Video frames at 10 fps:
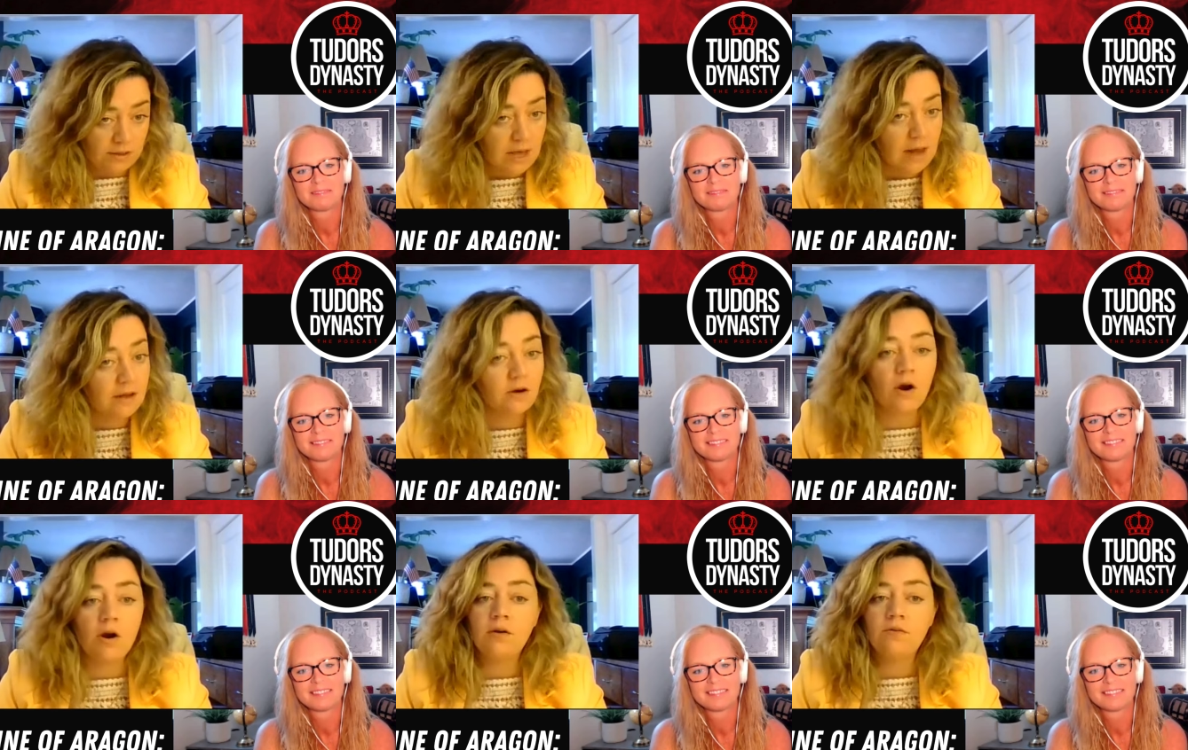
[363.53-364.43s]
Speaker 1: Italian
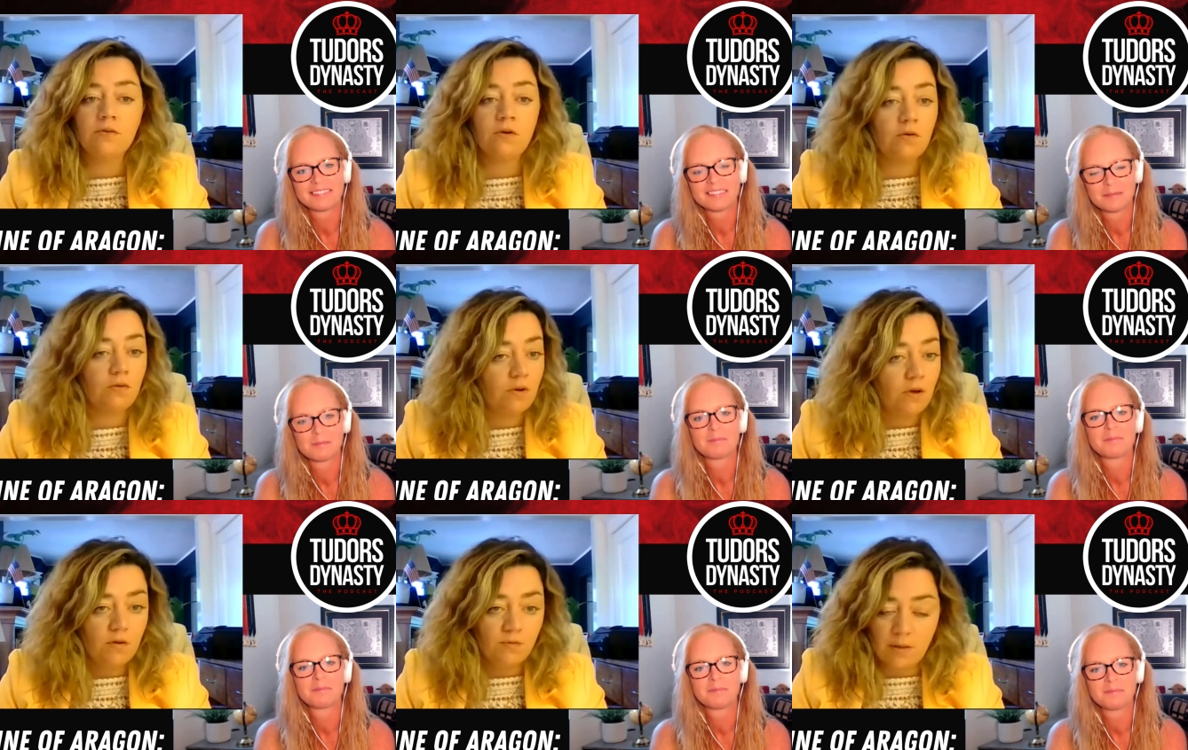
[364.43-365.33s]
art, for
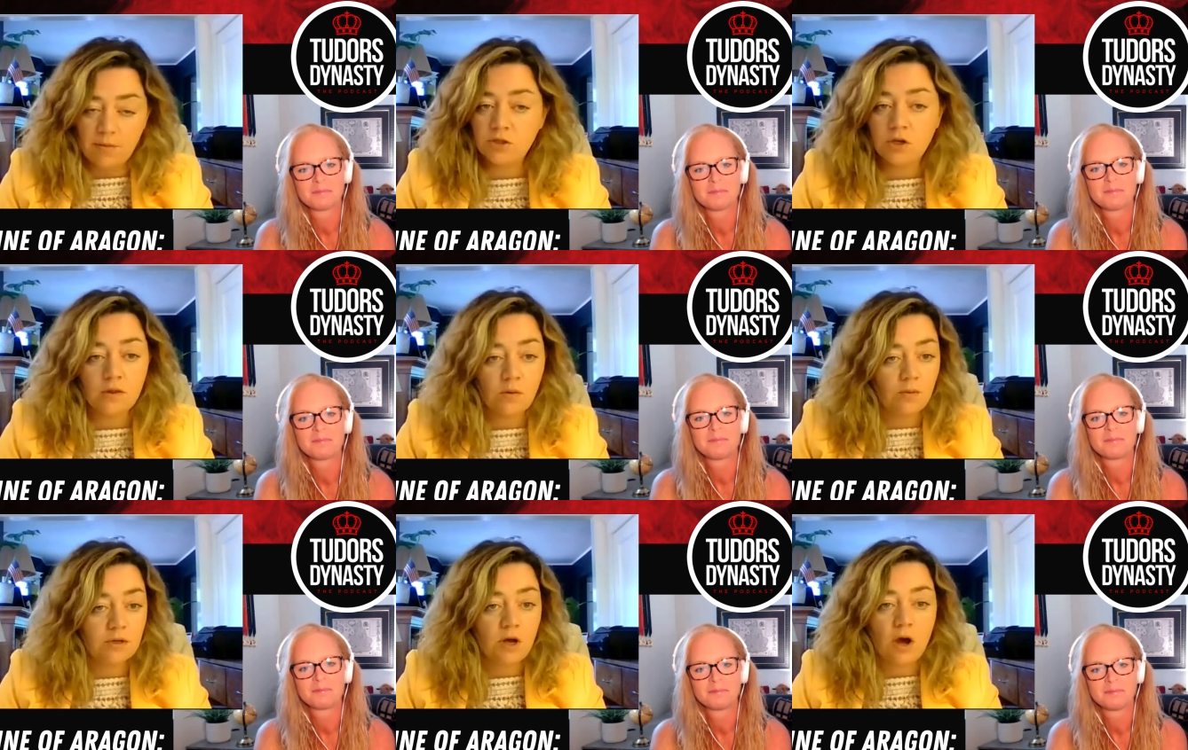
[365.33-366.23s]
Flemish art that we
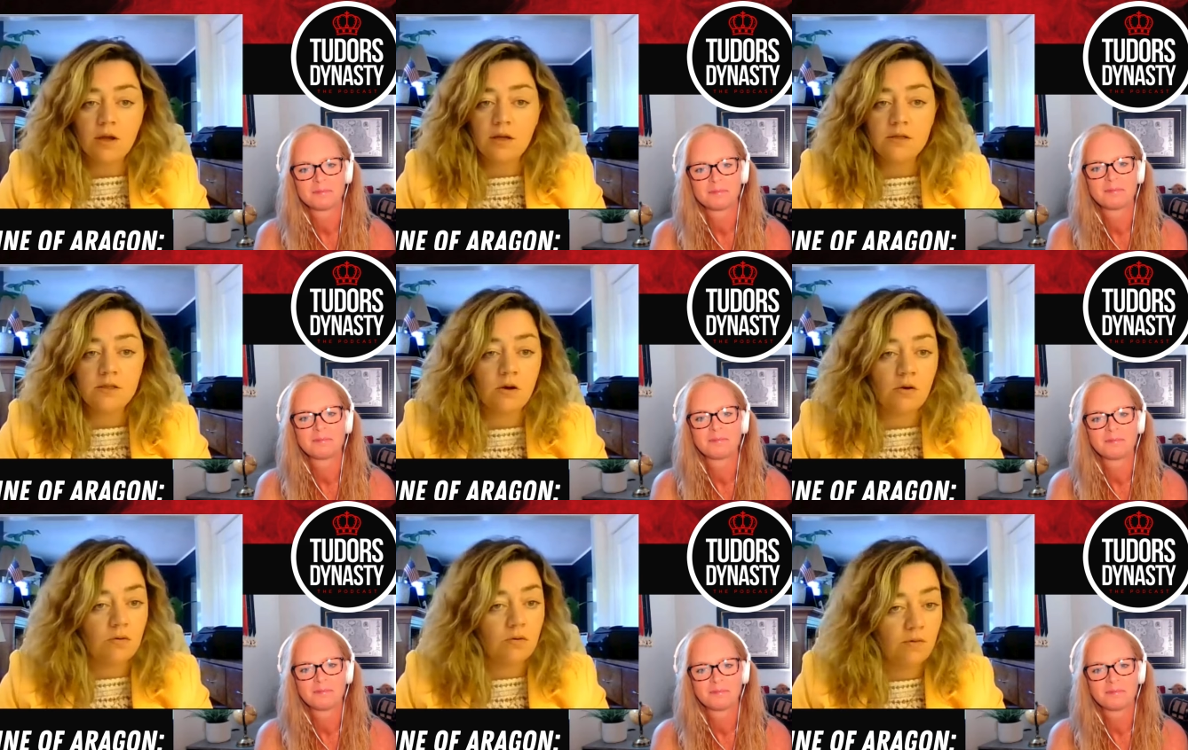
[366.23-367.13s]
were talking.
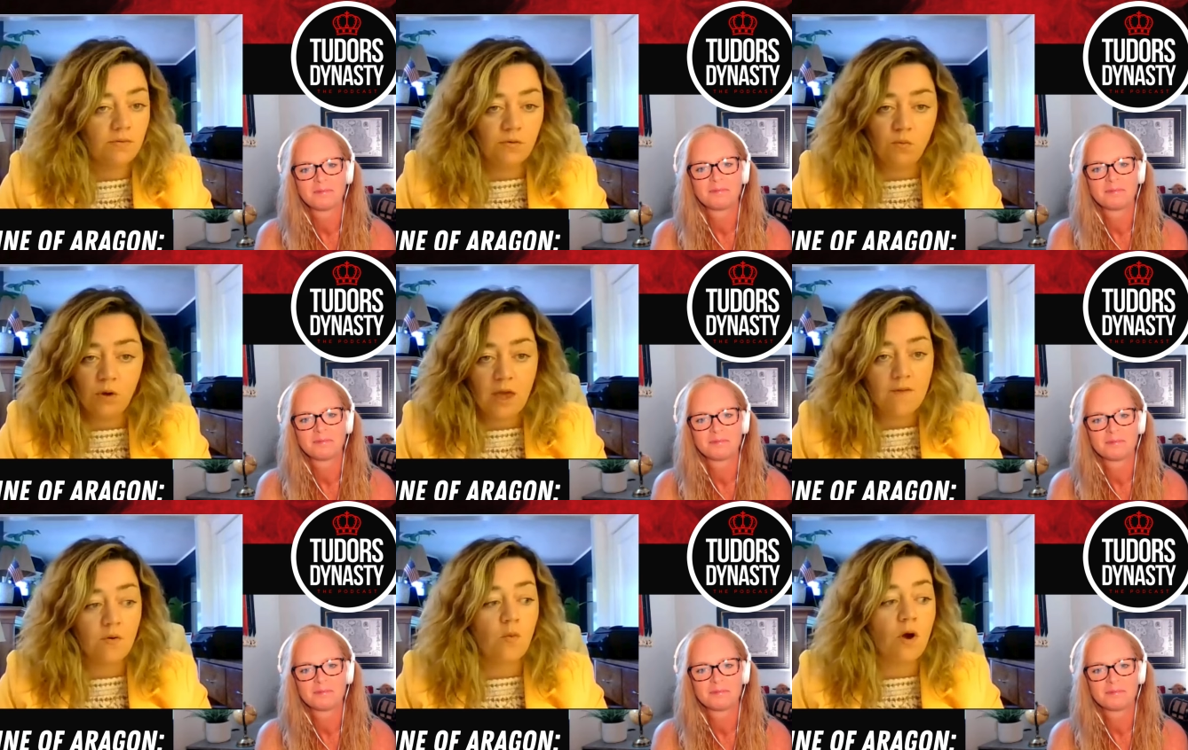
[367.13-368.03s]
So if we
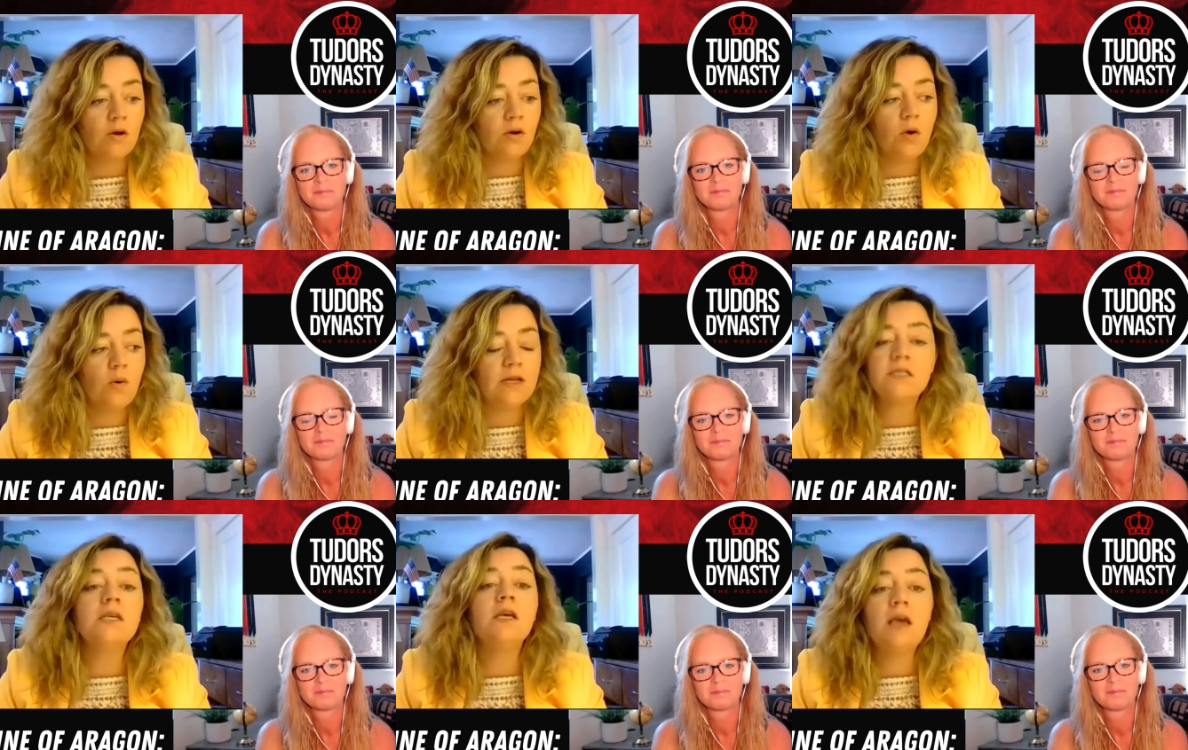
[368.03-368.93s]
ever want to go and
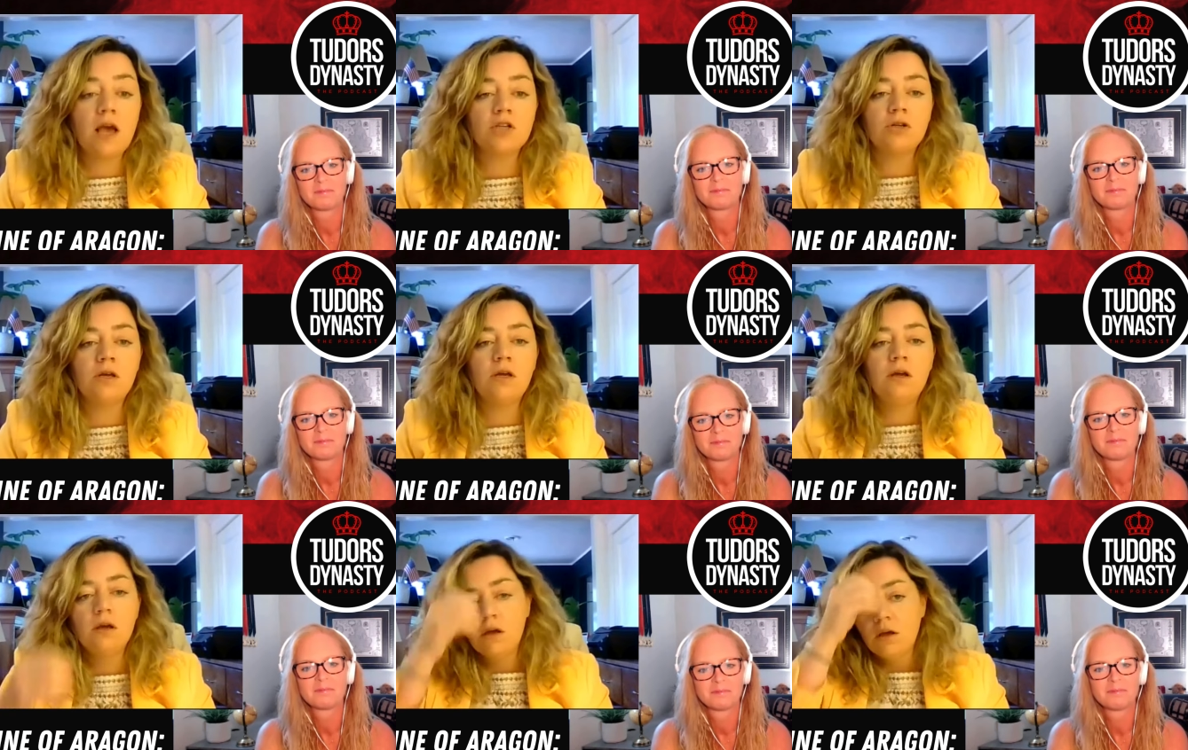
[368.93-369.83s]
see actually
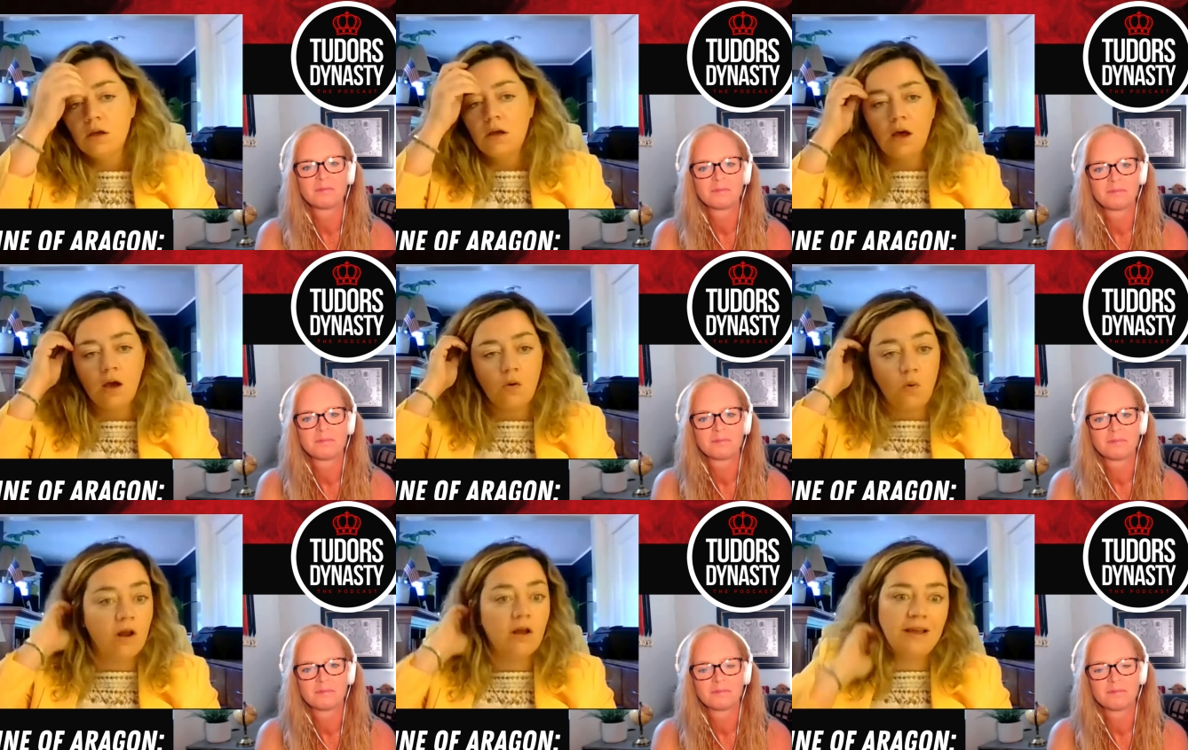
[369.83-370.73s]
uh,
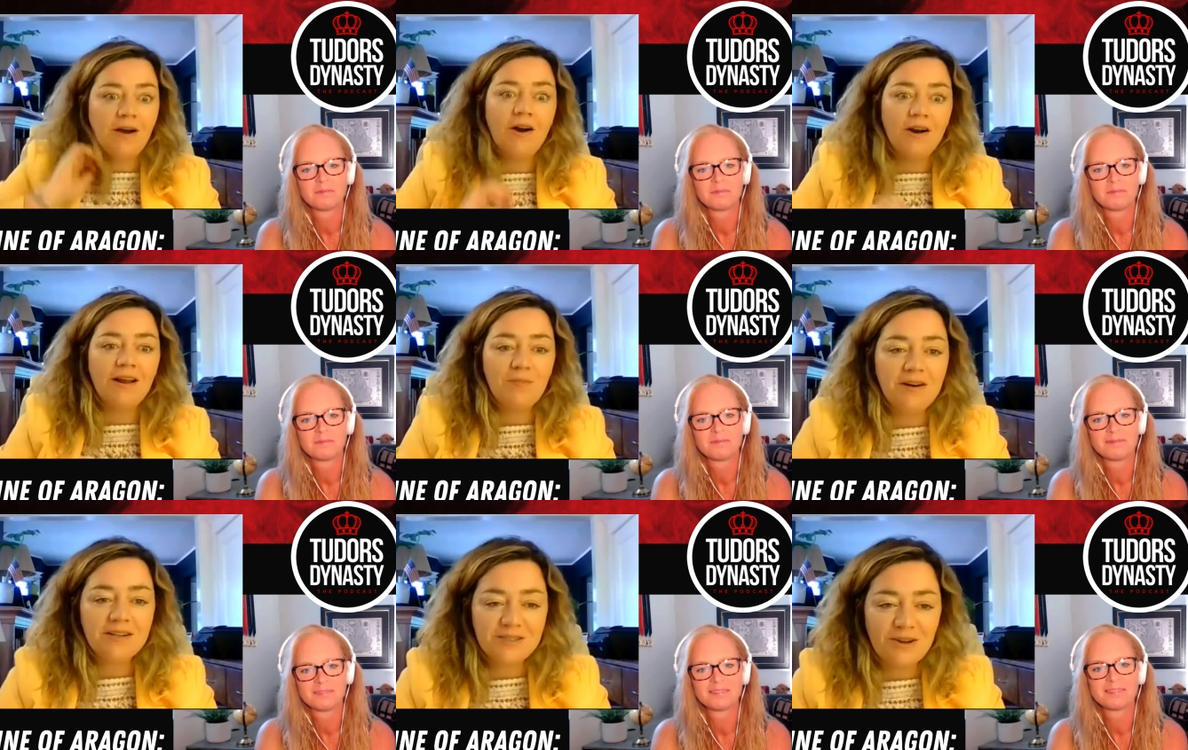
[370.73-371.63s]
quality art in
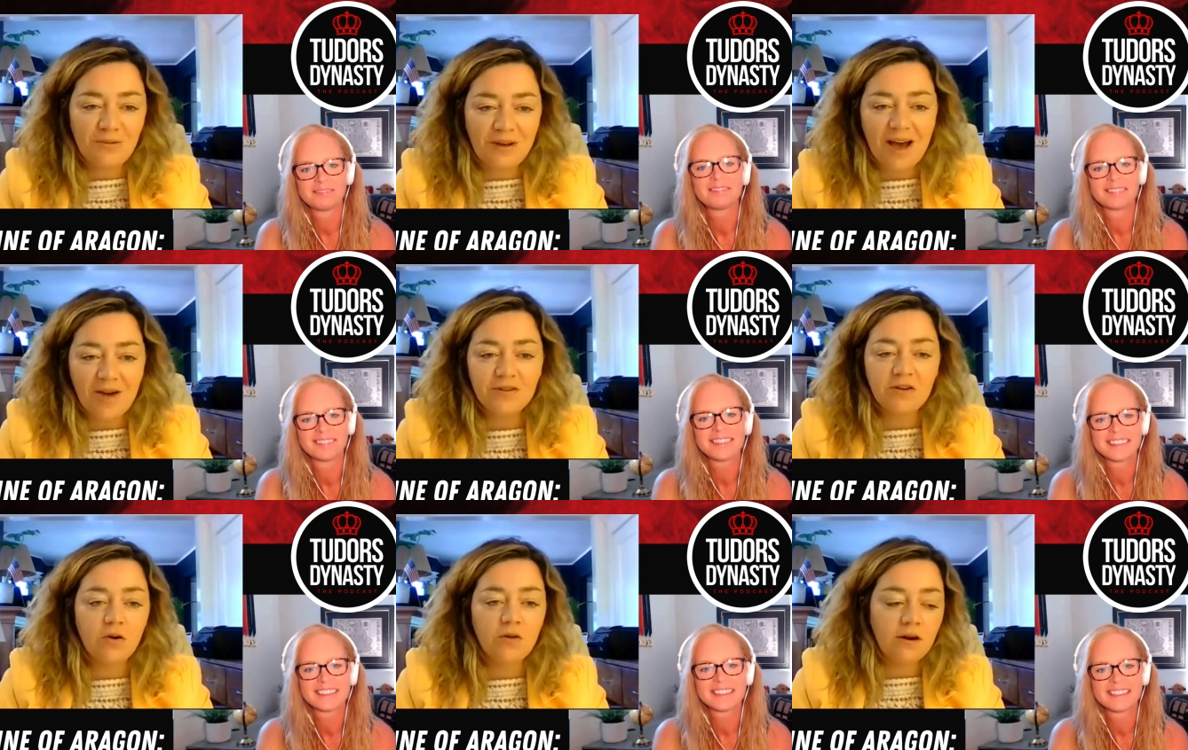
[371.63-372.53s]
Minnesota, we have to
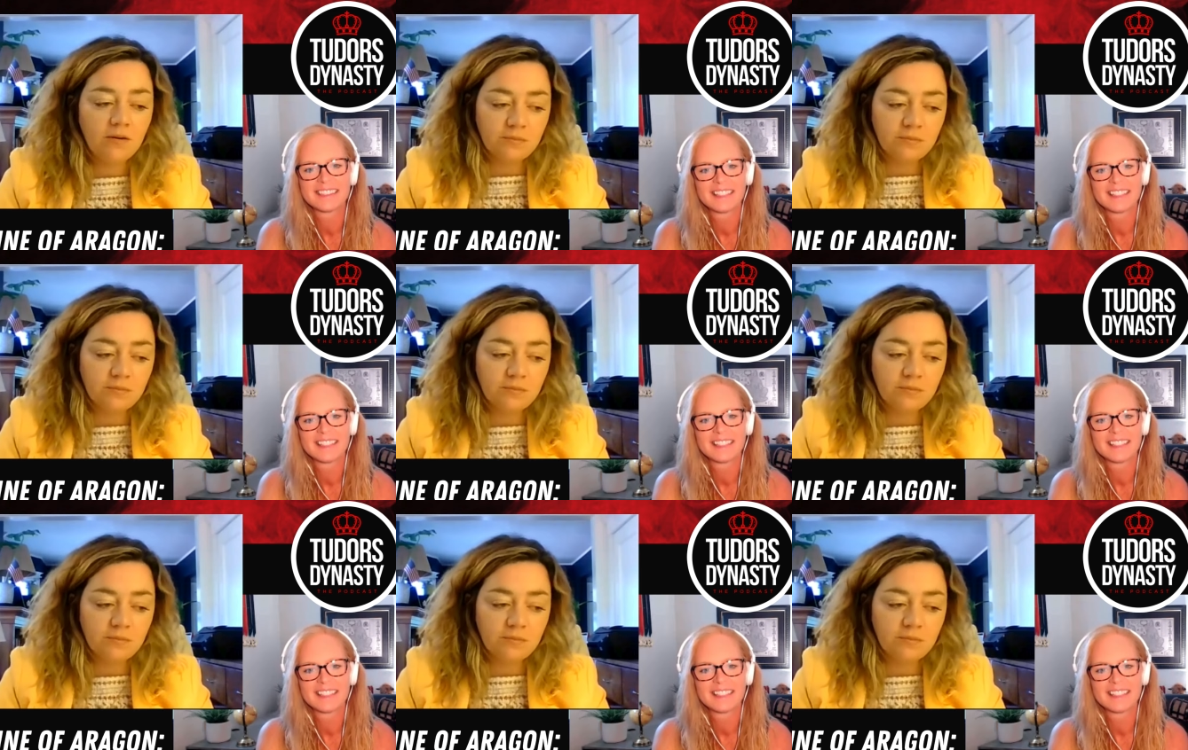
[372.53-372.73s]
go there.